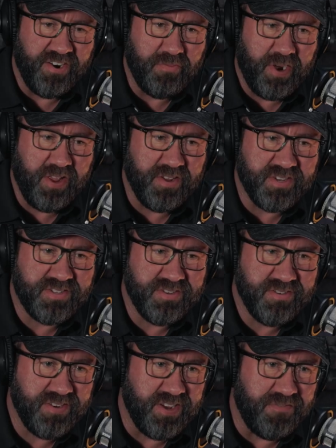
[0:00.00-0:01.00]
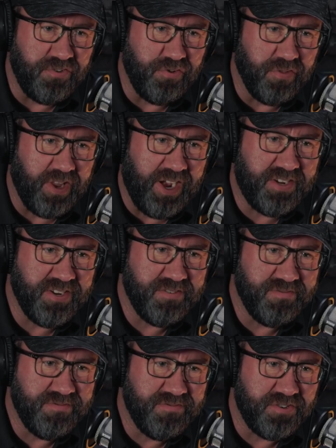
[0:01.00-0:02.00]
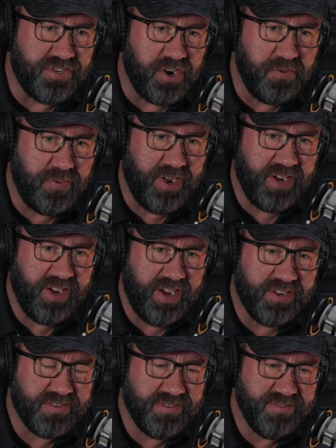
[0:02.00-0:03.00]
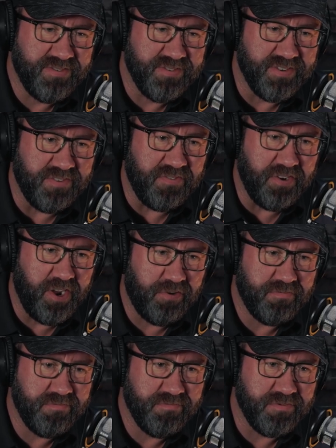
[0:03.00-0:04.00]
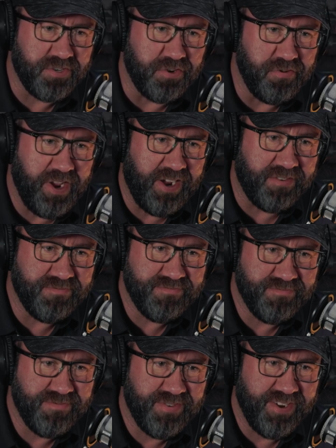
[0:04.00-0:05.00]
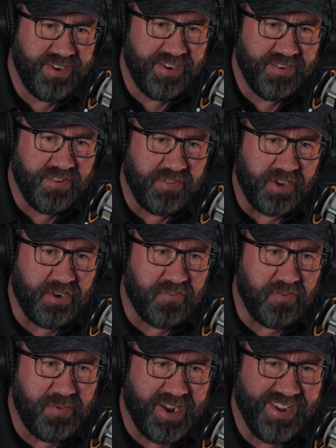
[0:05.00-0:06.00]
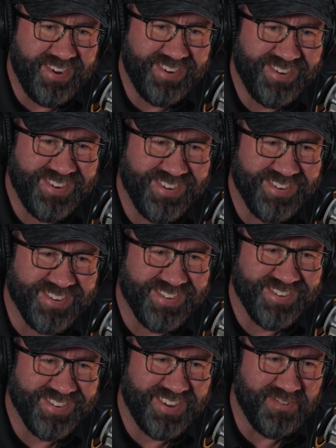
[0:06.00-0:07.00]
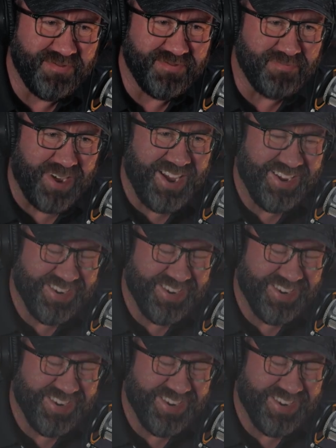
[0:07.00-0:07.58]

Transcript: everybody listening, if you liked it, share the podcast. If you don't, tune out. Thank you, everybody. Bye.